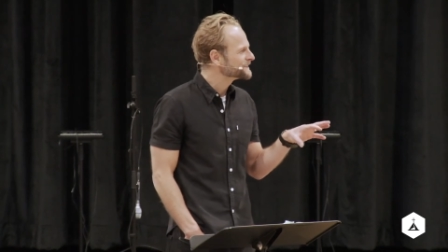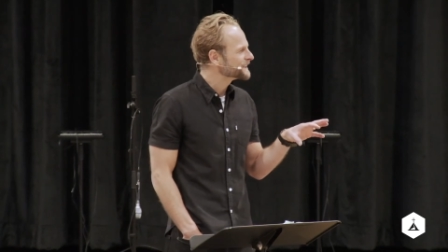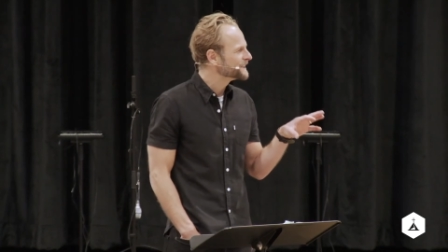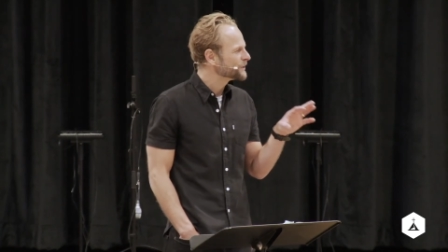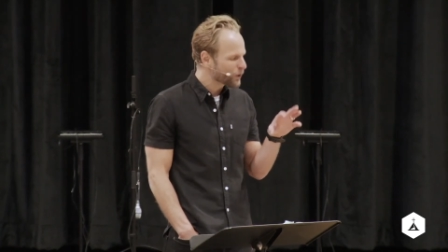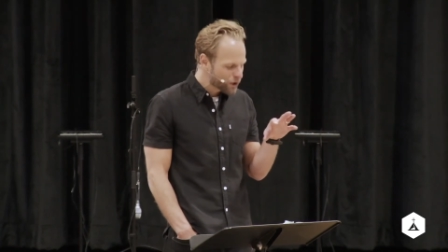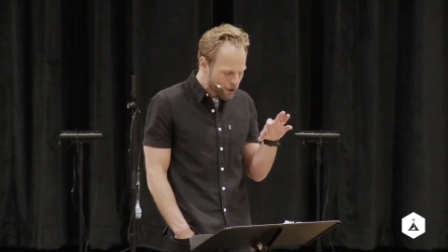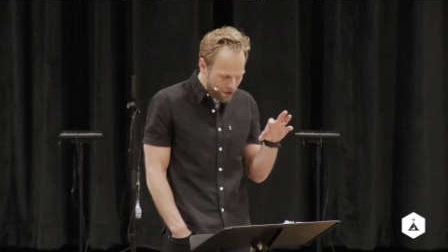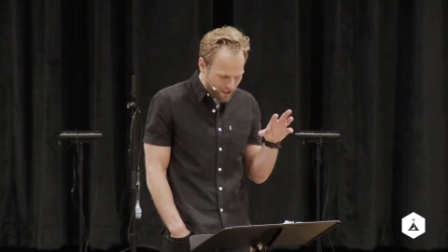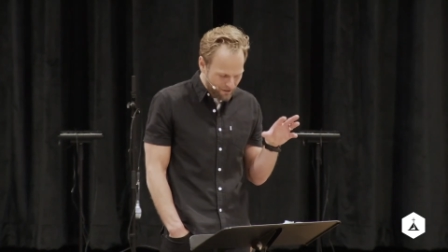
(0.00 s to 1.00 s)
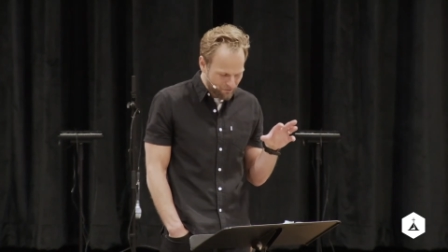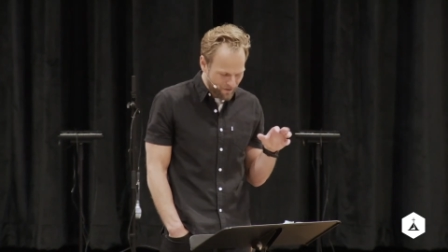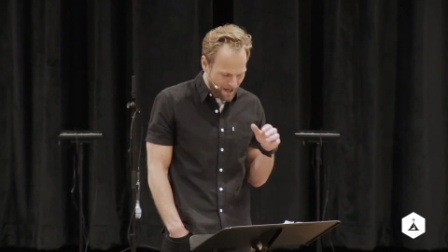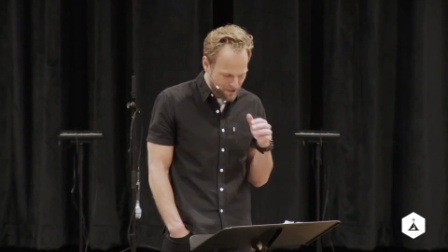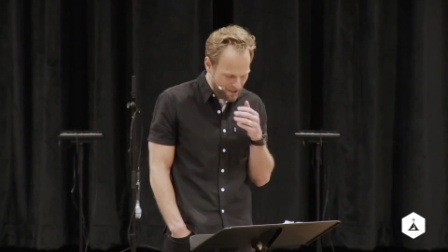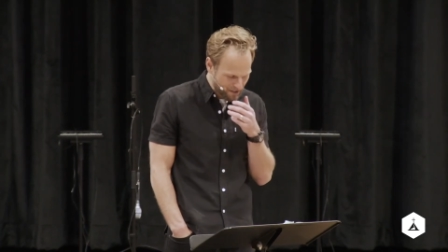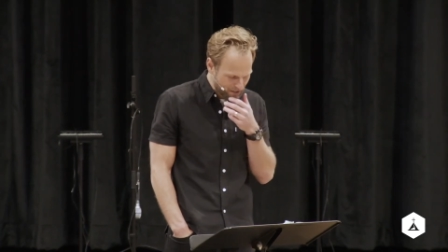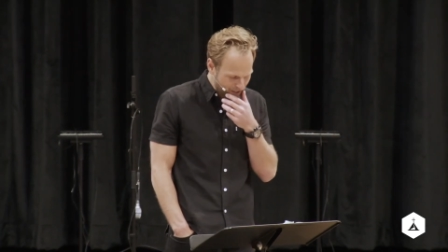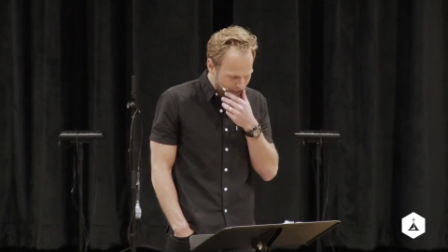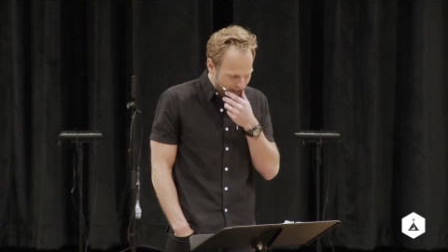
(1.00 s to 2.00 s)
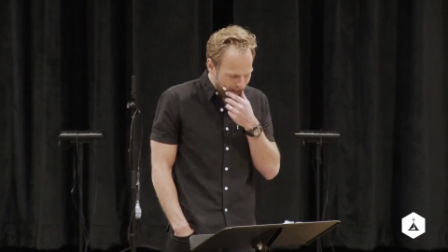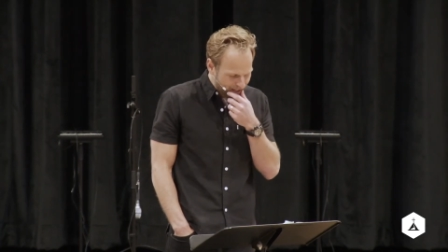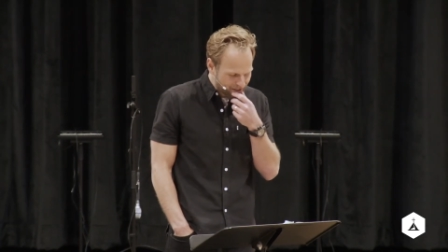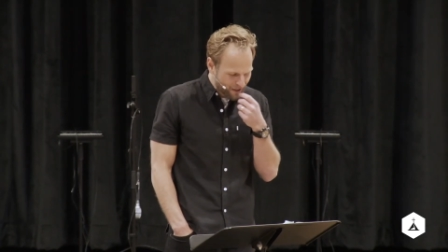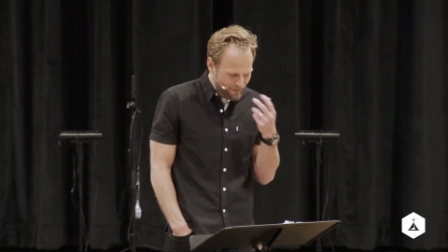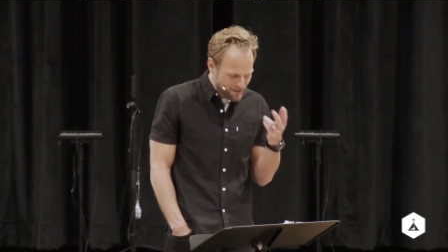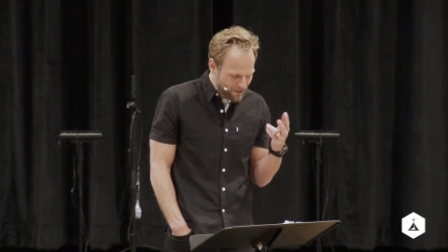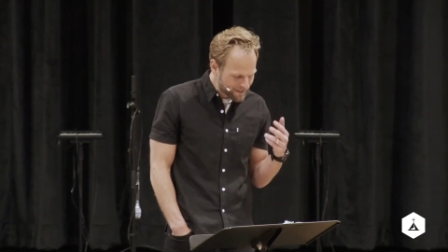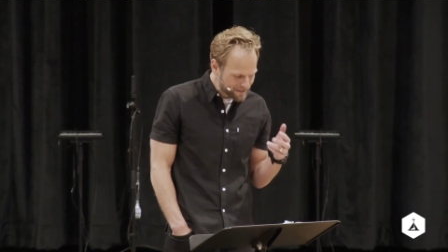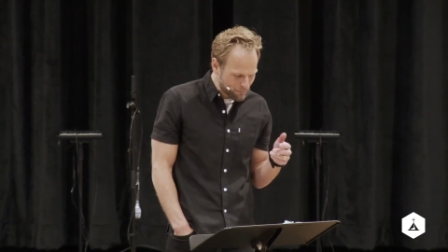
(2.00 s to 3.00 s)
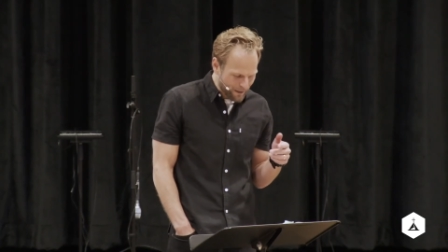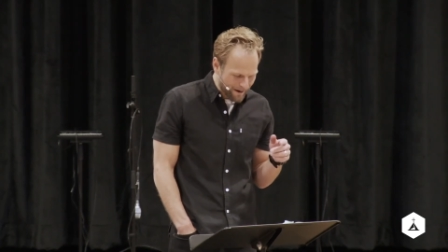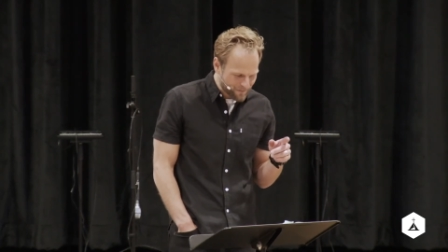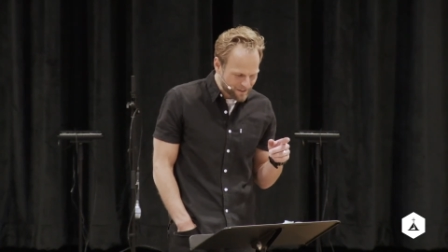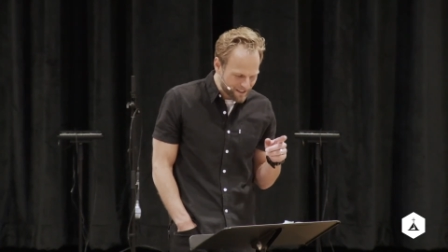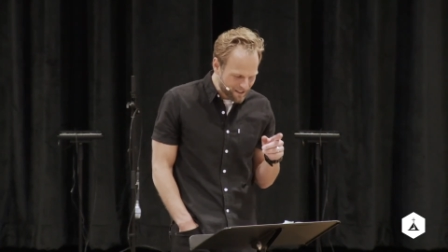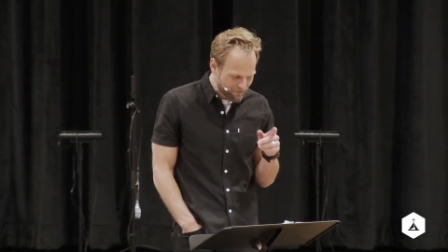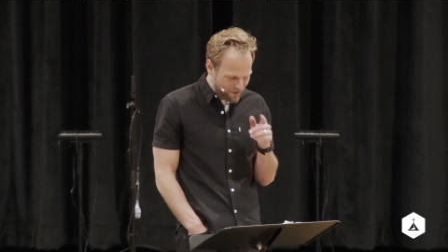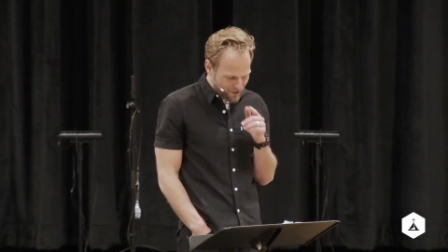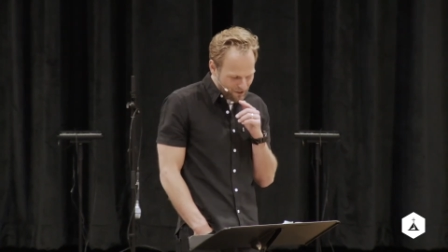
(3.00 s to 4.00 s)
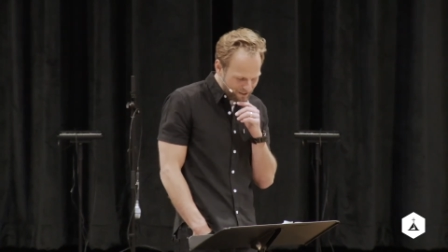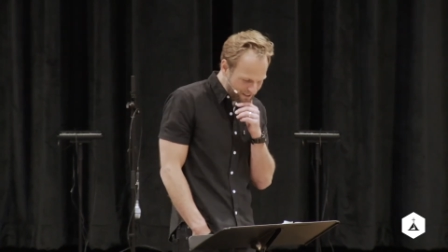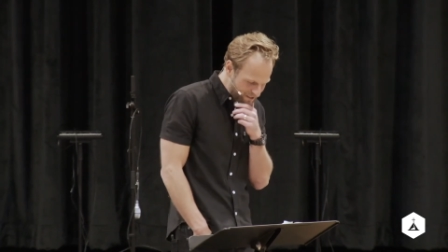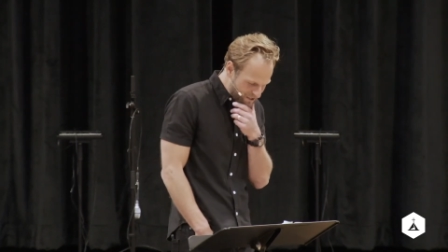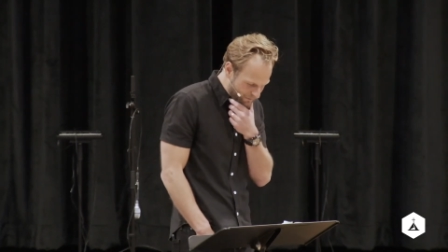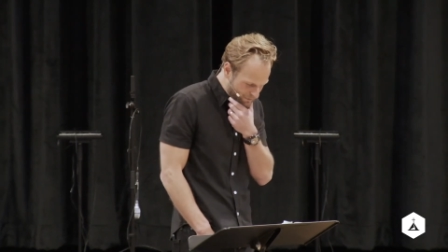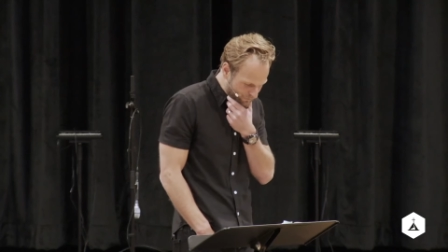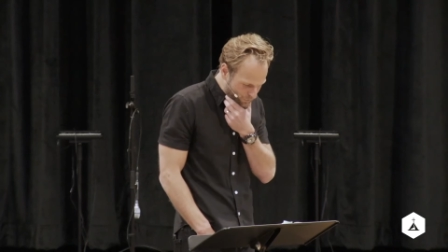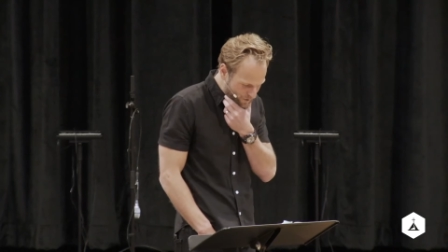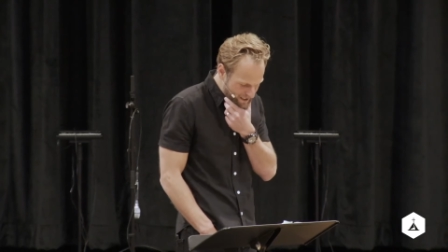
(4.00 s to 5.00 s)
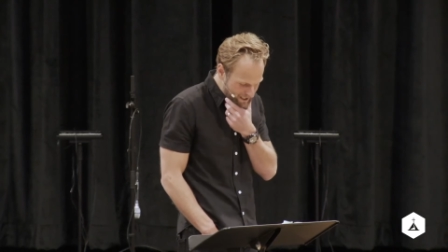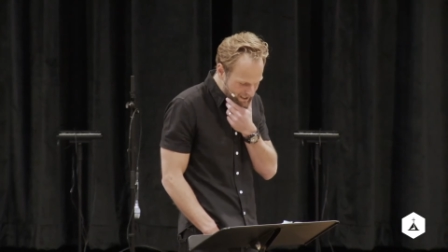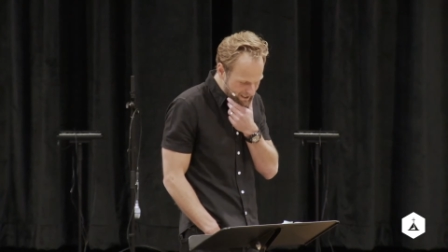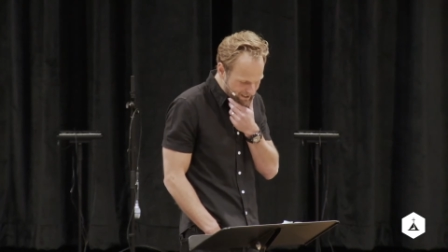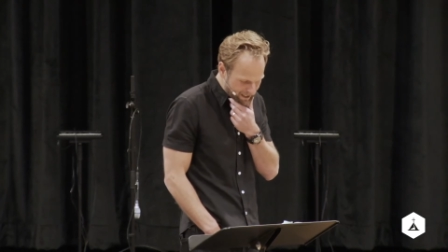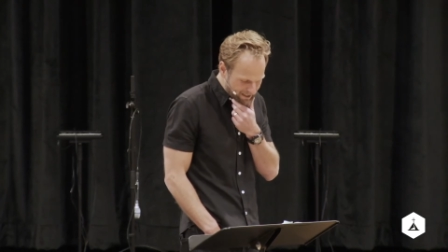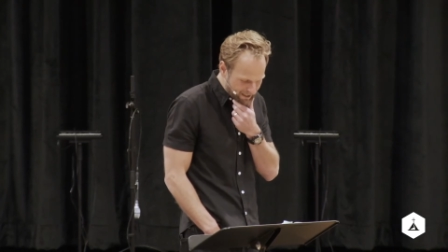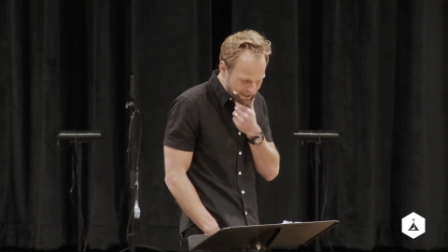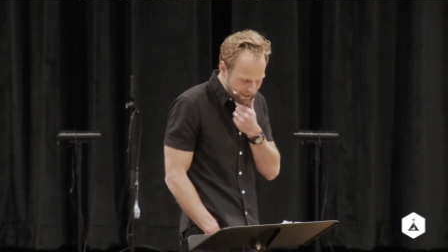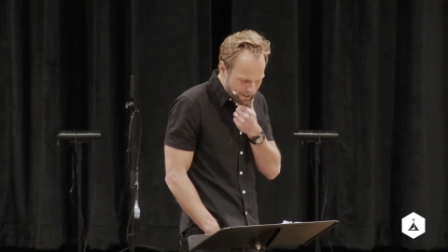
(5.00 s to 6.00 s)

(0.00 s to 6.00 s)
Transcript: and in order kind of fashion. He's talking about tongues and prophecy in 1 Corinthians chapter 14, and he says that